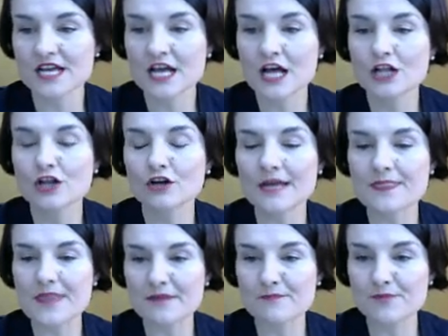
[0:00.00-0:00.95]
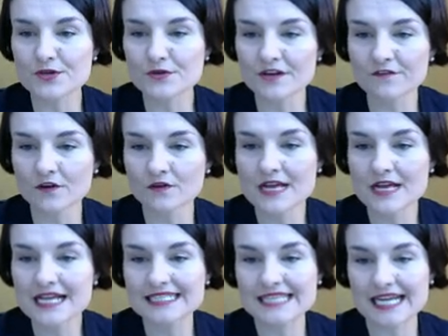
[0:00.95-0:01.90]
look at that beautiful
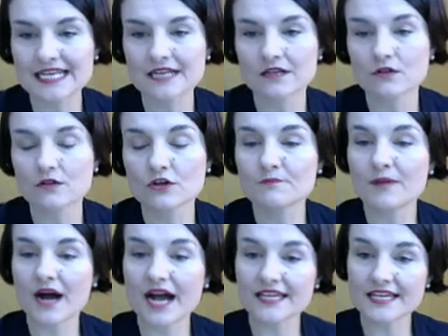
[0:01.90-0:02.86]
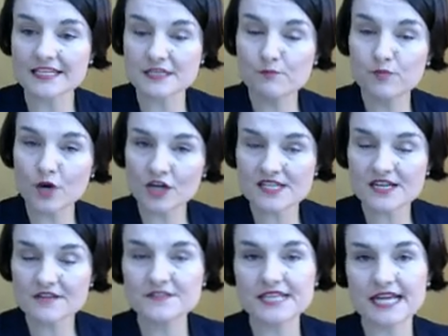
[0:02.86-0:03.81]
technical goodbye kiss, a
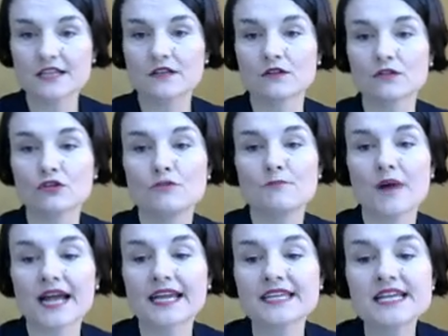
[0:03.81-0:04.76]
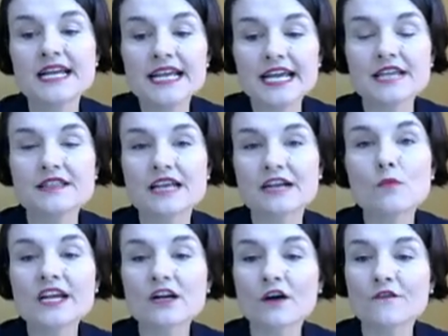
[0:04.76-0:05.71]
positive technical goodbye kiss in that
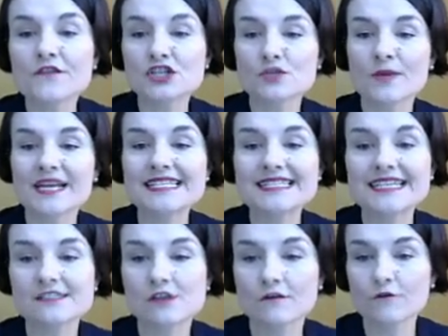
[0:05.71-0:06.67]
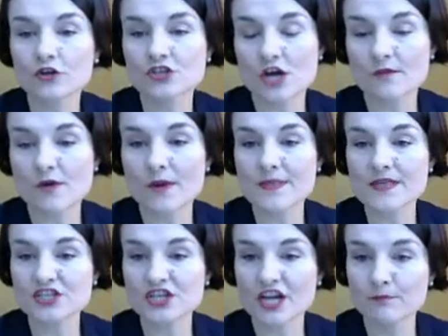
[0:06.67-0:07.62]
week of the 26th of October when the
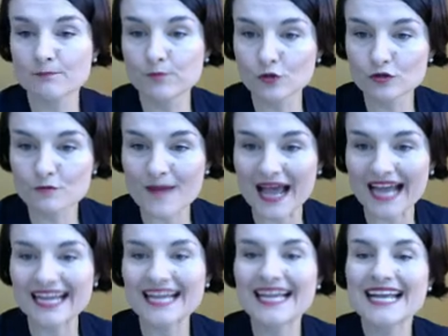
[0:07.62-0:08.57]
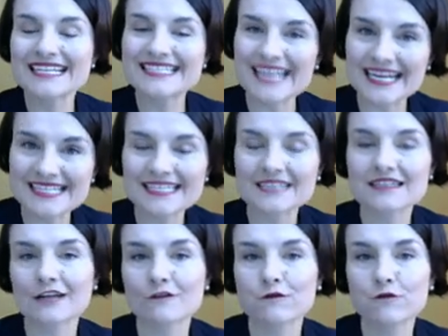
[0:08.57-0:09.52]
share pulled back, tested
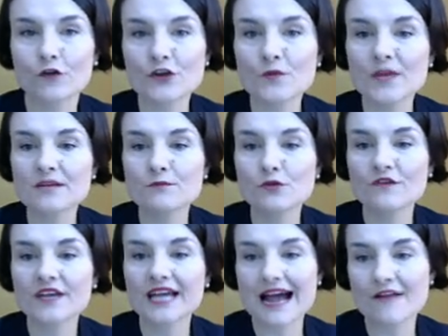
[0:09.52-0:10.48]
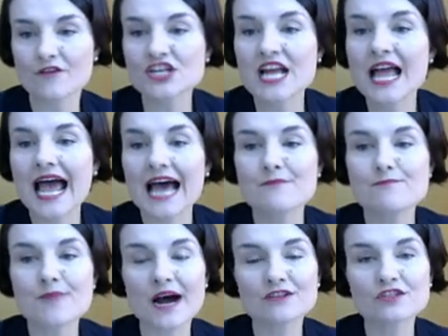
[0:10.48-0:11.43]
that 40-week moving average and
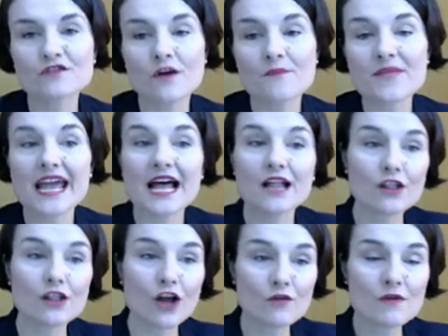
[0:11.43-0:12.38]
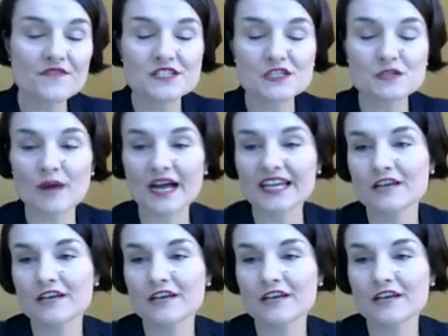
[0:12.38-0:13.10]
bounced from there along with the spike in